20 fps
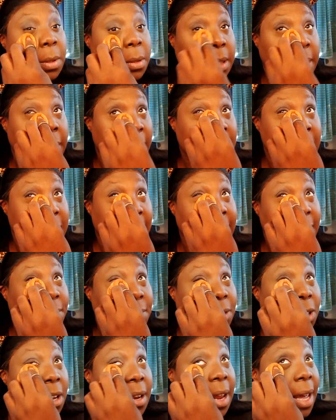the things I never
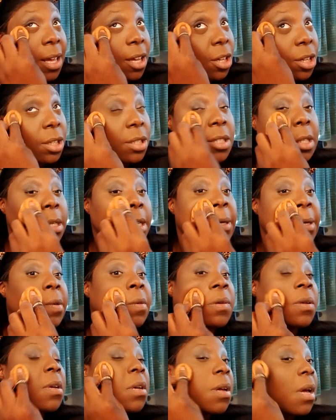thought I could do.
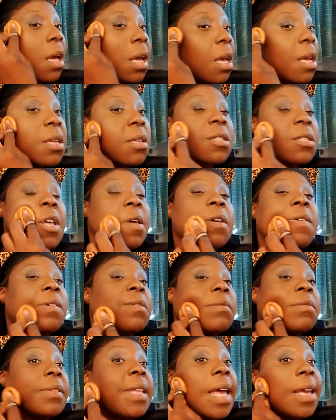So
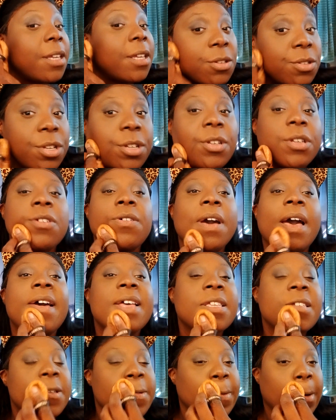thank you to you guys
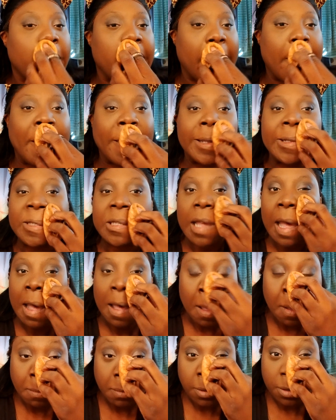as far as
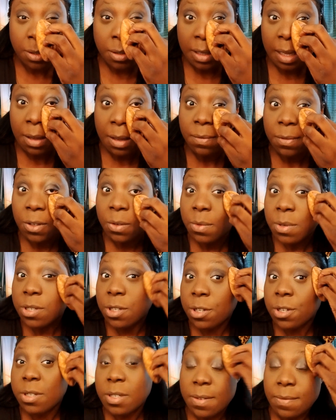
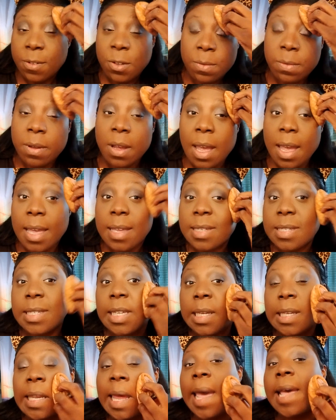influencers, if you've
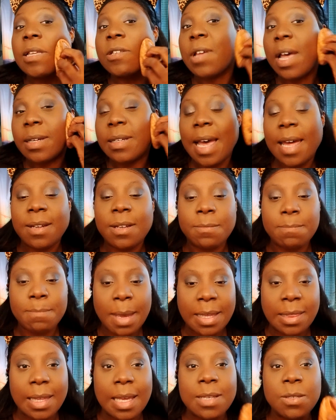seen that. So I kind of
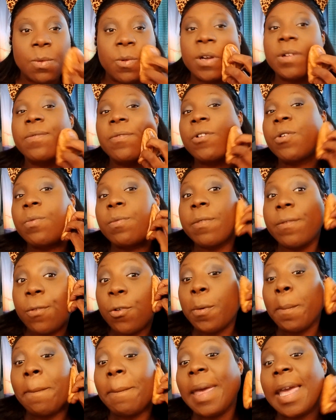make things work for
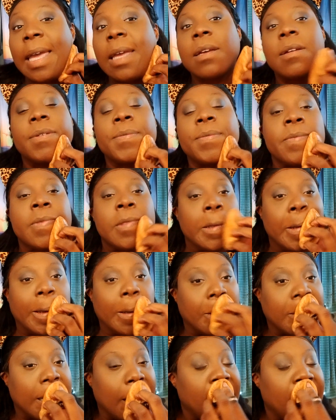me. You know,
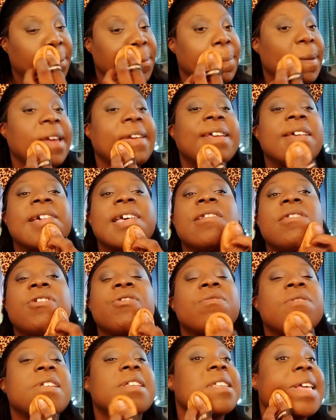not everybody can do
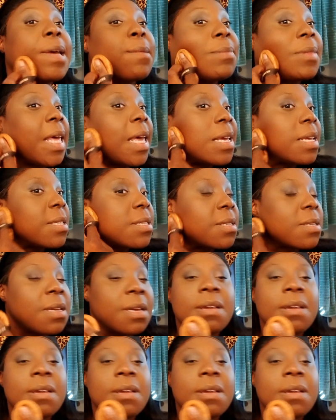the same things